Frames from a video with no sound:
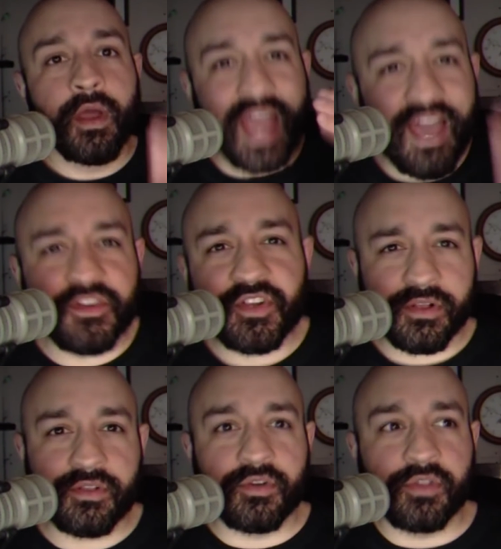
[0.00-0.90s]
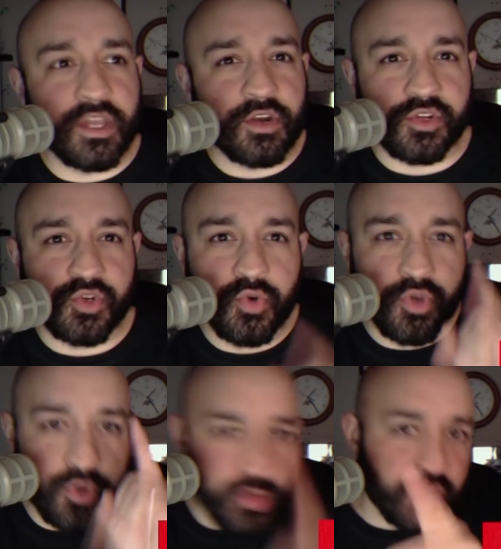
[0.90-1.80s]
evangelical leaders who
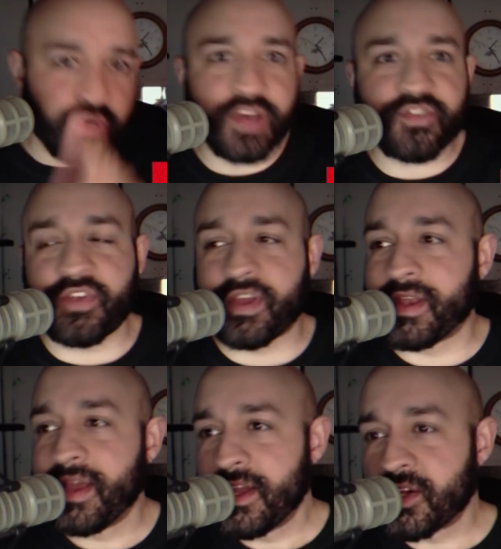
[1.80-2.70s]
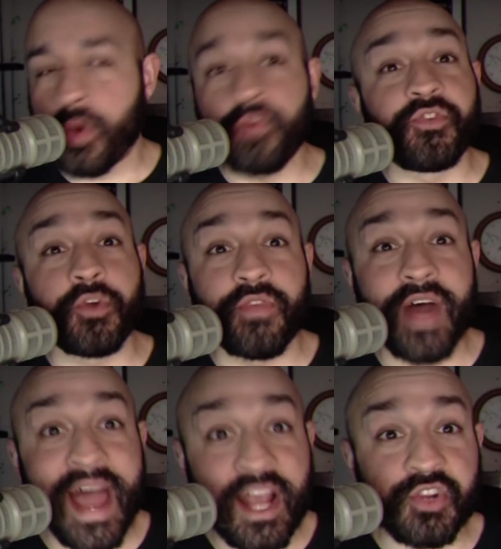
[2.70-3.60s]
you trusted told you that
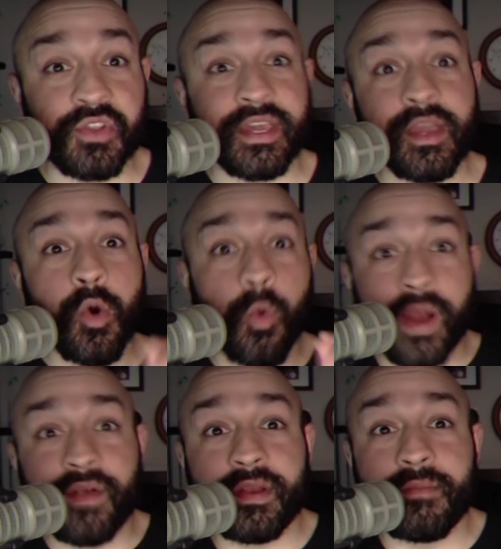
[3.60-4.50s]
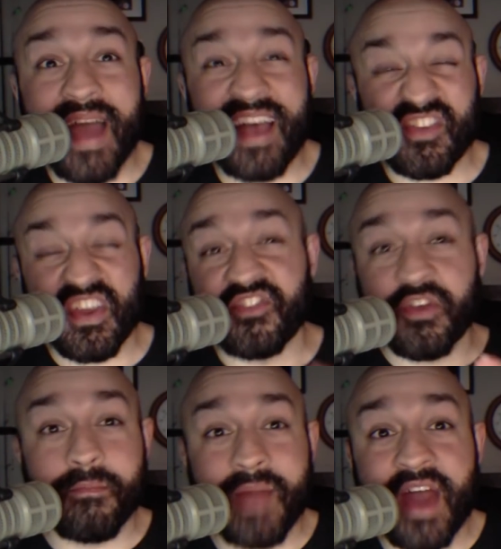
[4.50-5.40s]
actually wearing a mask is a
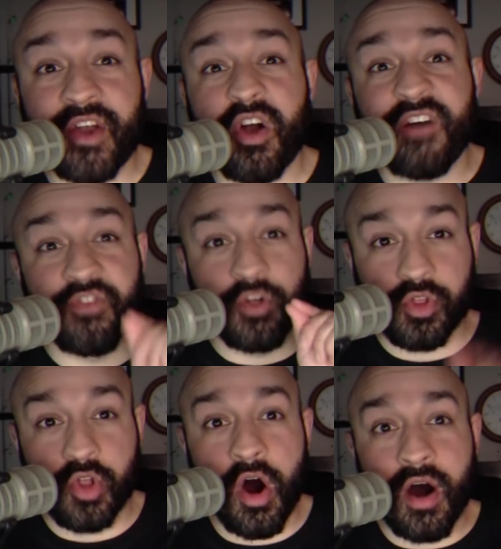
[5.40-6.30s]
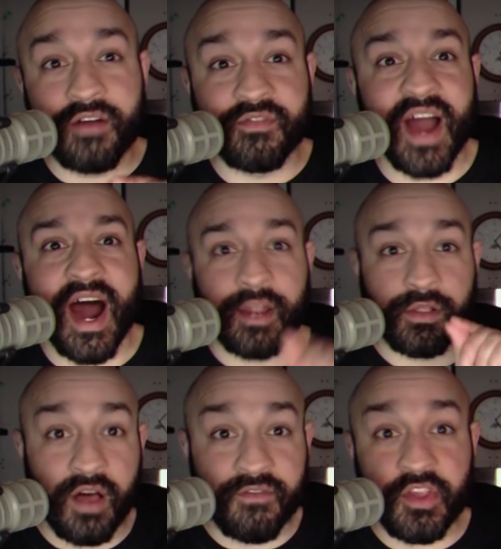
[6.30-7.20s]
matter of the law of God,
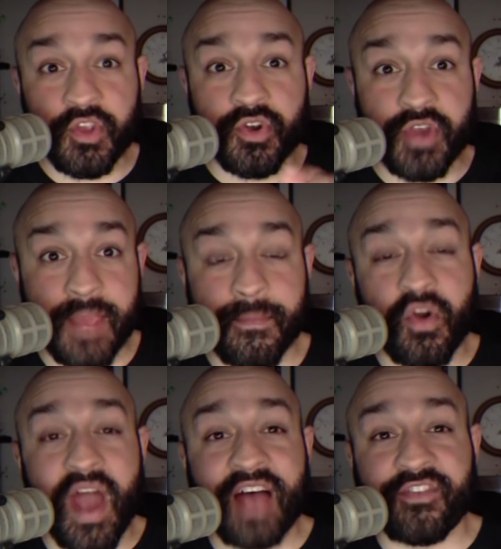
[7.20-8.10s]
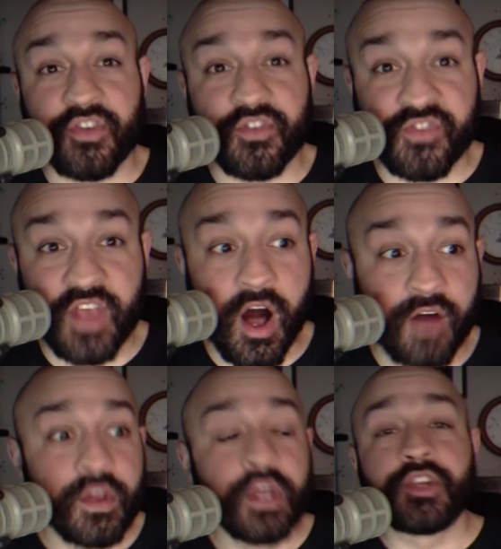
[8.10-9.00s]
loving your neighbor as yourself
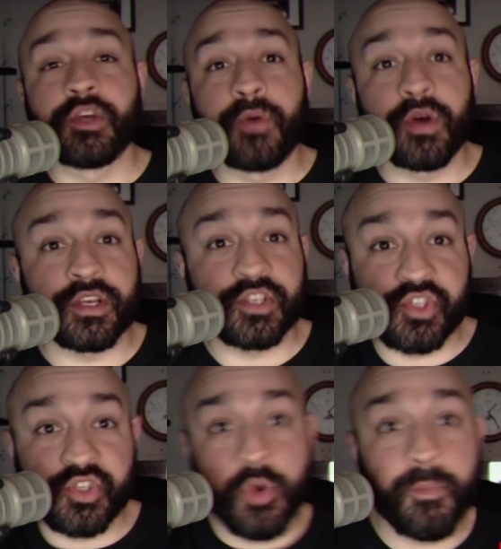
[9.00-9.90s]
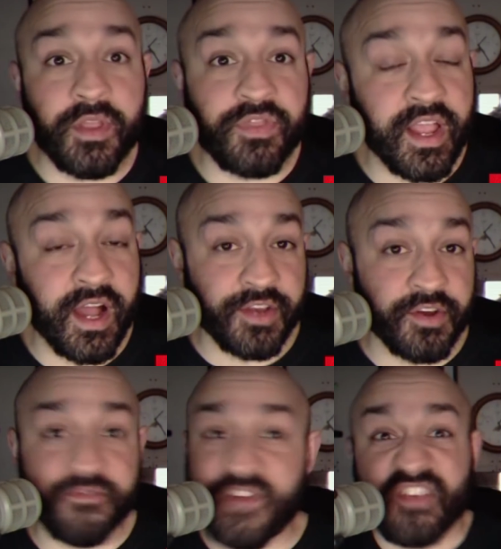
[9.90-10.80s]
to put a stupid thing on your
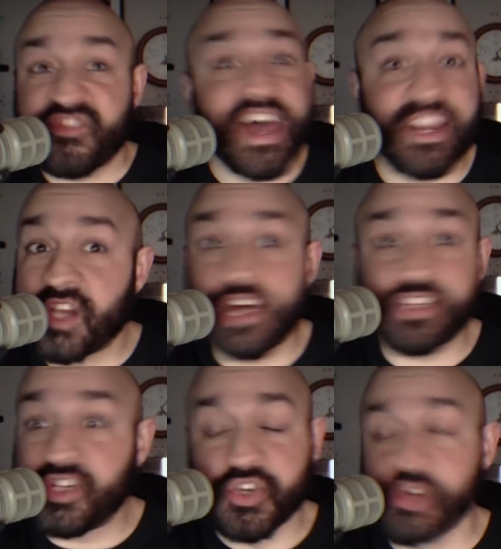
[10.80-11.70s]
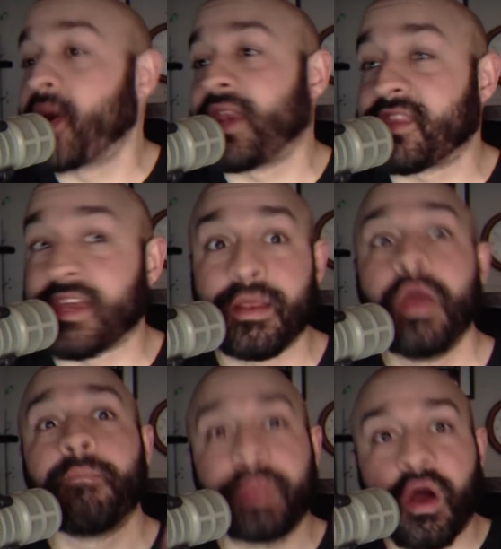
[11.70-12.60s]
face that doesn't do anything
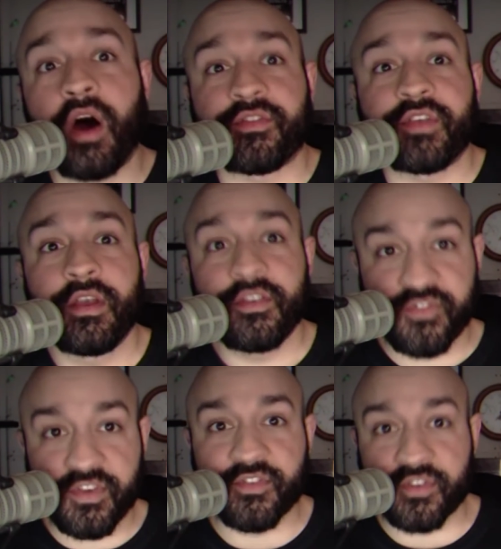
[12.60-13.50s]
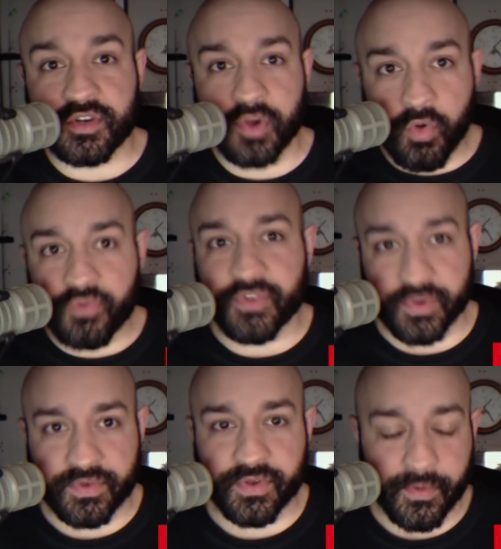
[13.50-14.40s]
because Caesar told you
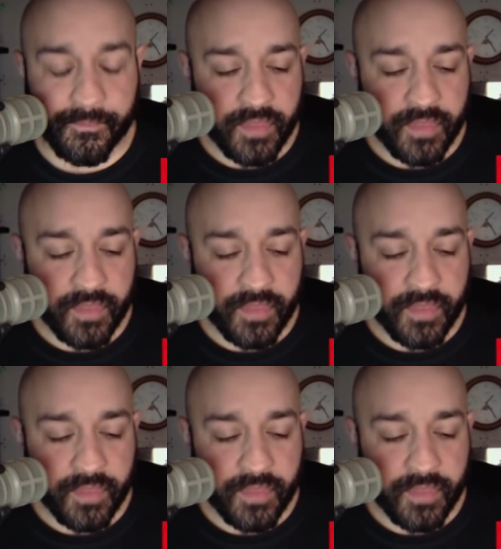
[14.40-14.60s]
to.